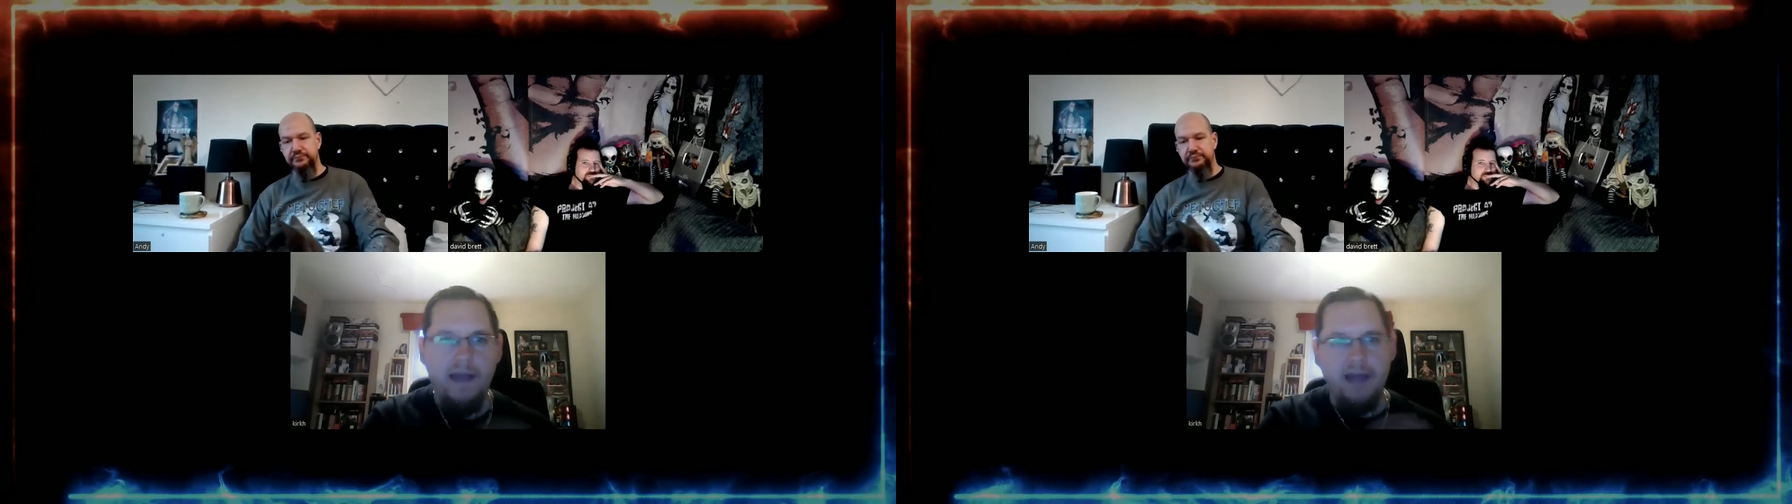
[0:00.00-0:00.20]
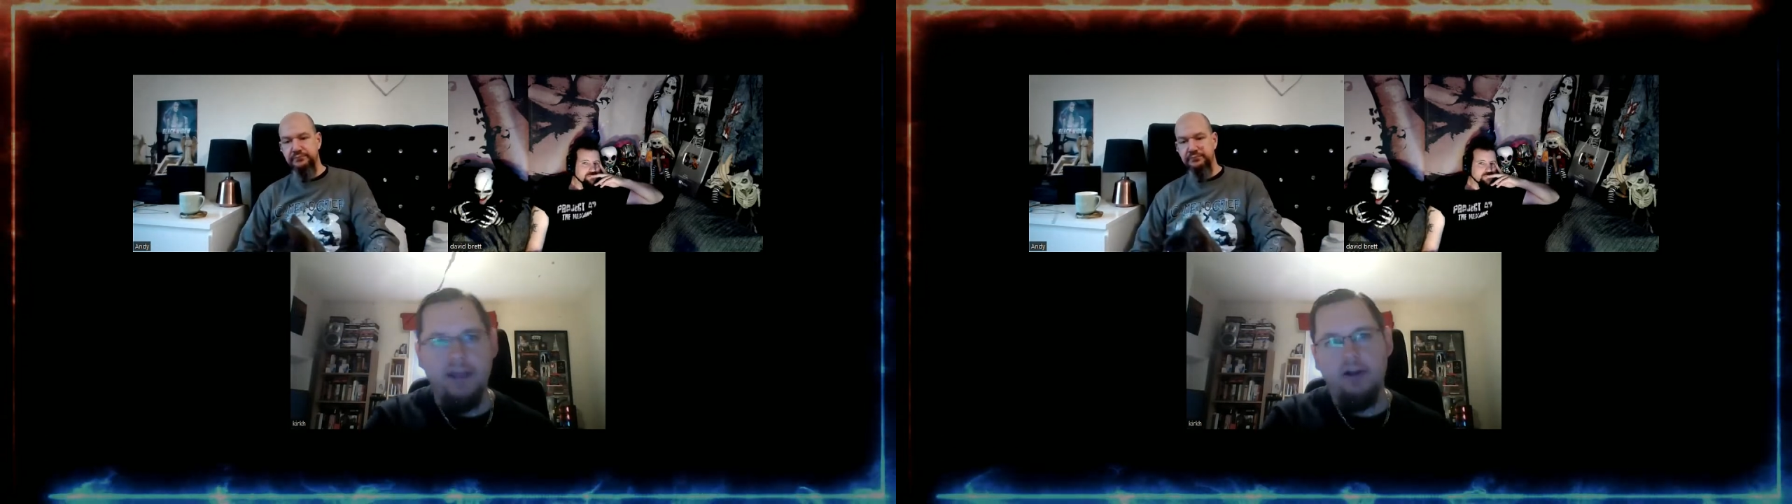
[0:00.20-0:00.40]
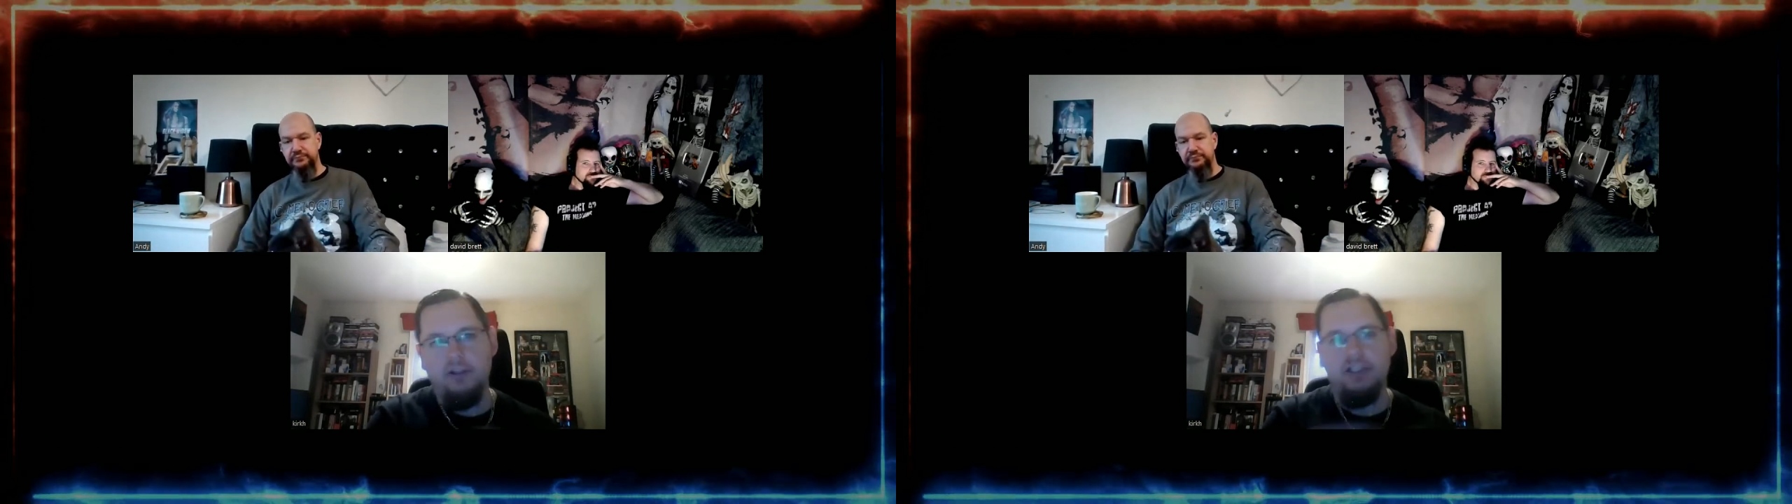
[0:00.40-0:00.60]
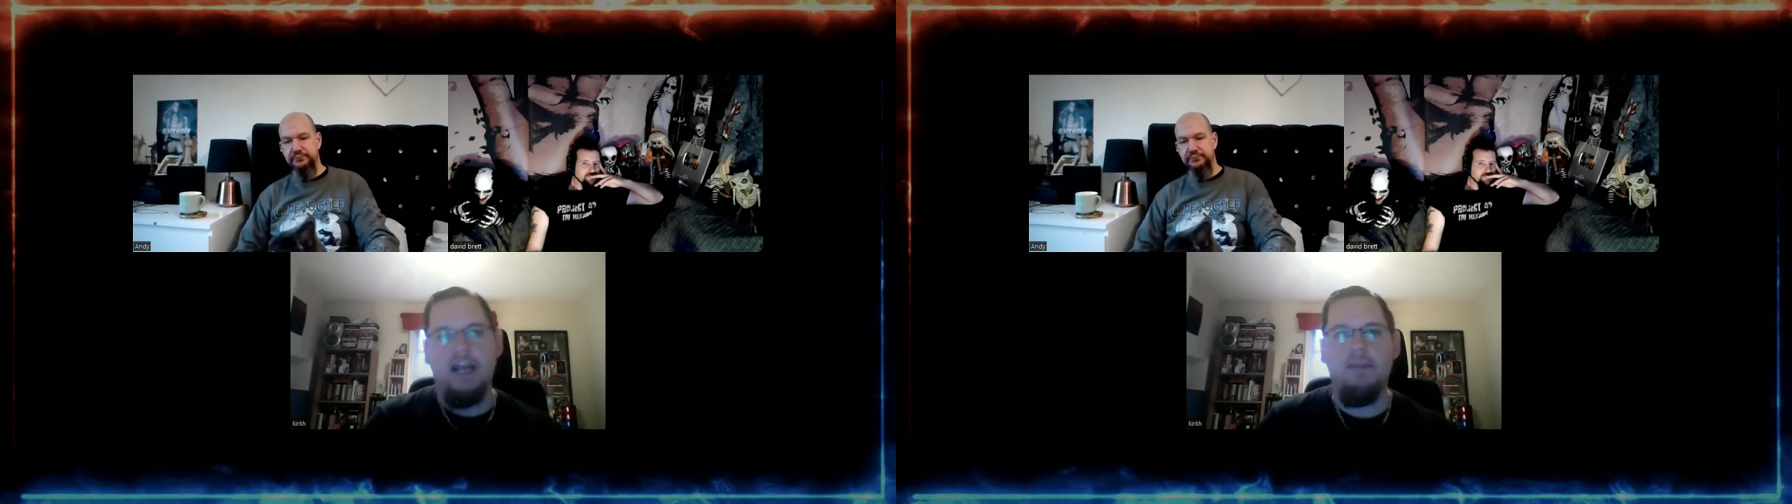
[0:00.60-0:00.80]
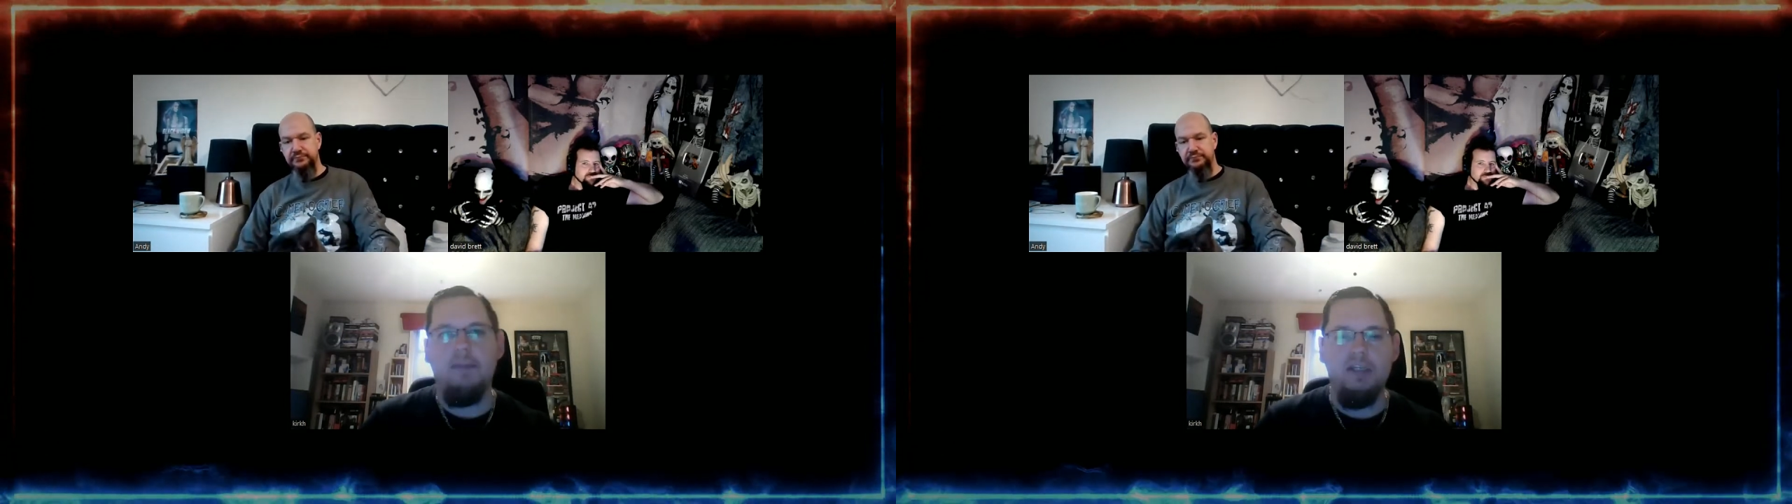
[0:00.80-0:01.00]
And then on
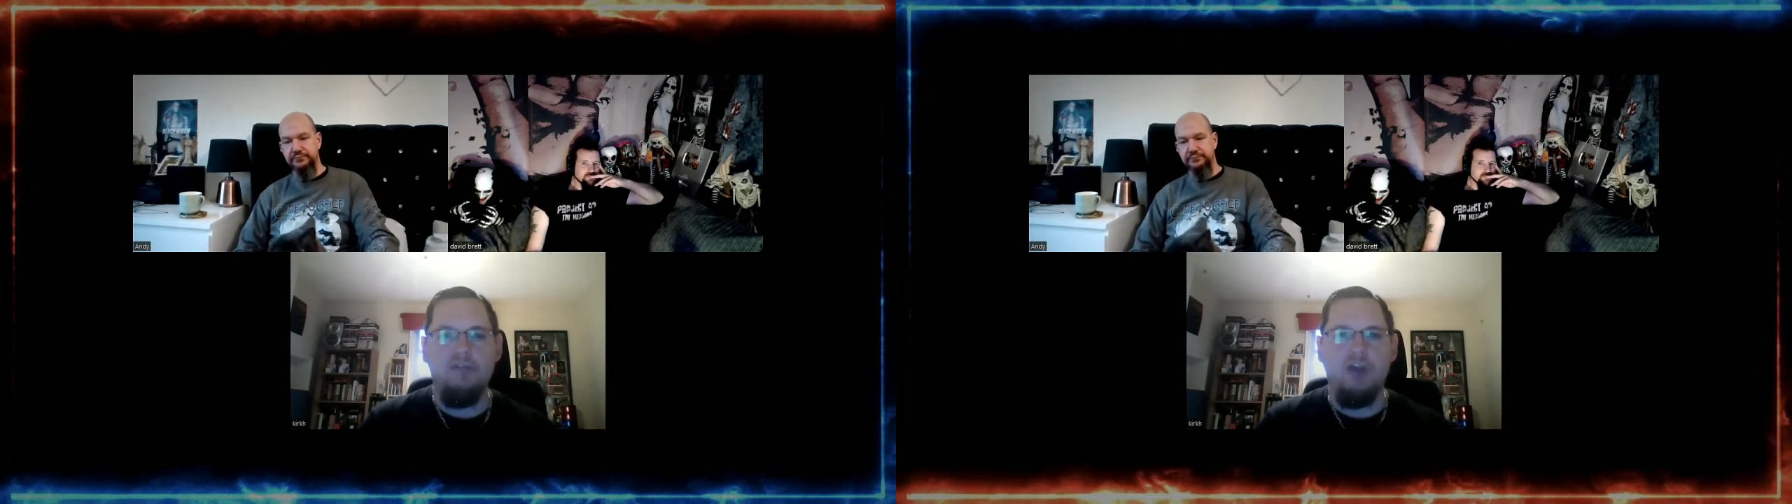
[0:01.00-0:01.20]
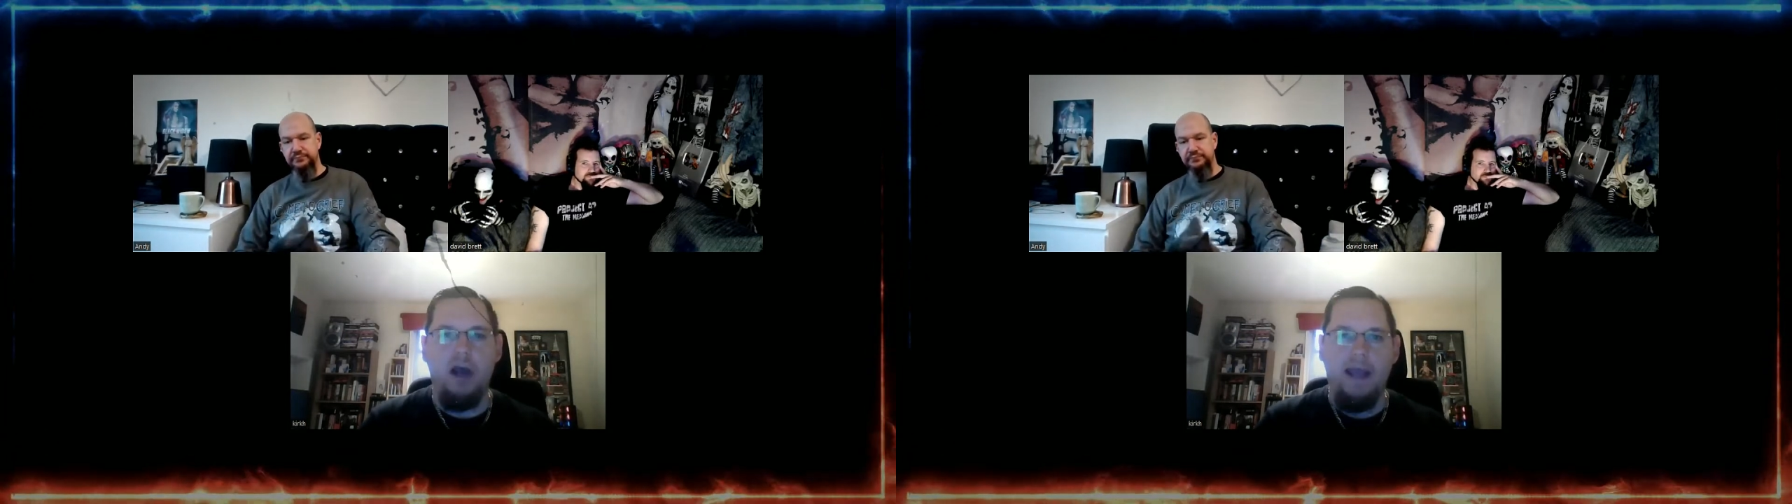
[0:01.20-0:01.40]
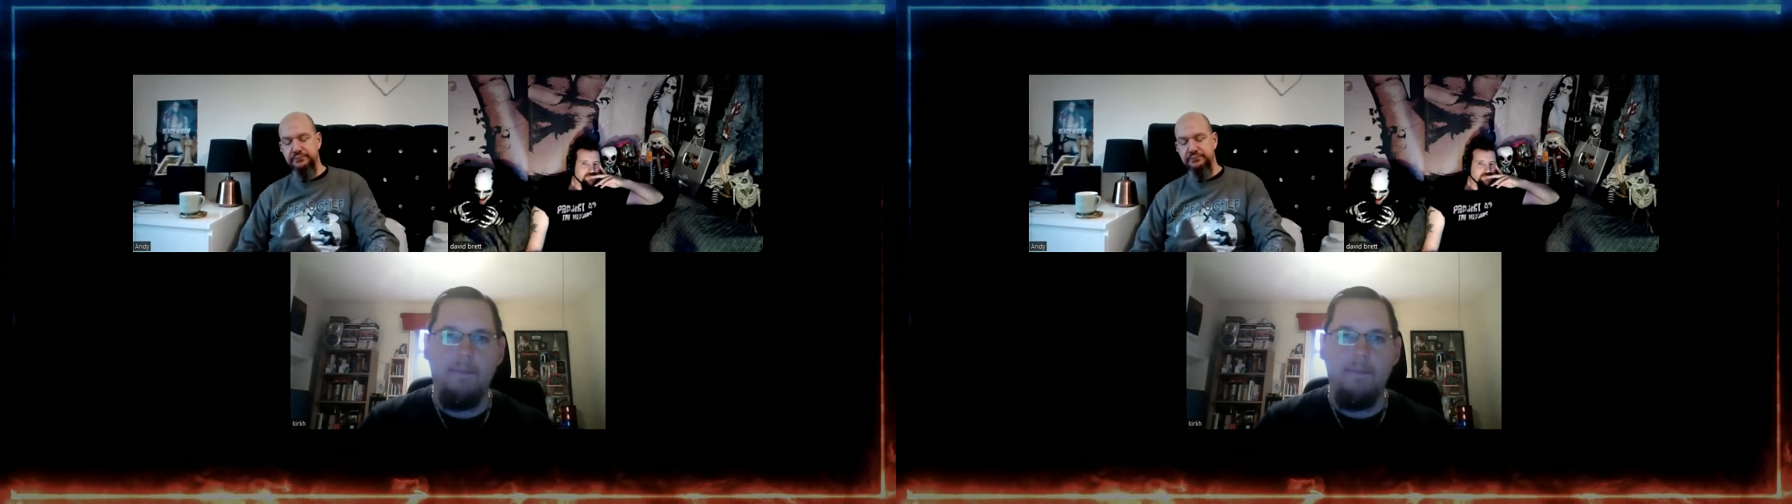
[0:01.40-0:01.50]
side B, you've got